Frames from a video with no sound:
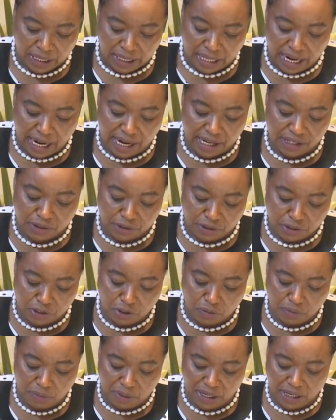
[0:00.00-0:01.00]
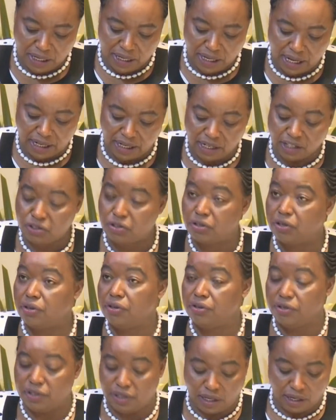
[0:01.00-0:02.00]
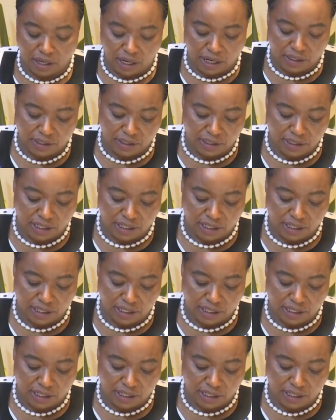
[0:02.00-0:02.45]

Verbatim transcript: There has also been an extra uh,